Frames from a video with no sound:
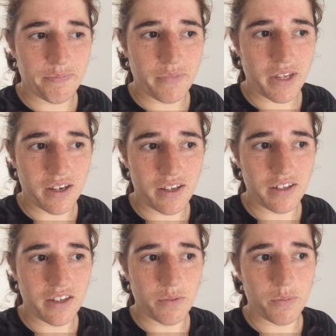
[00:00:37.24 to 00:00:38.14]
I
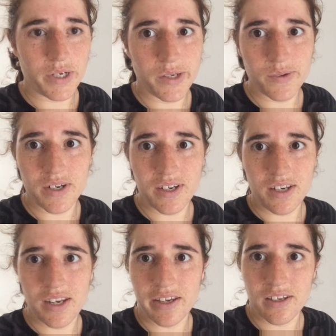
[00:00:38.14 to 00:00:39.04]
didn't particularly
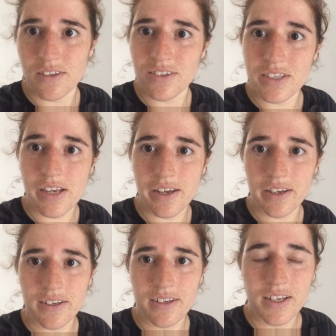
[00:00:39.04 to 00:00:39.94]
like it or
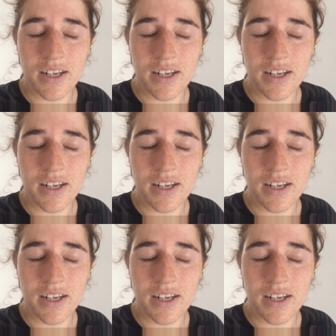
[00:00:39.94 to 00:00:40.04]
dislike it.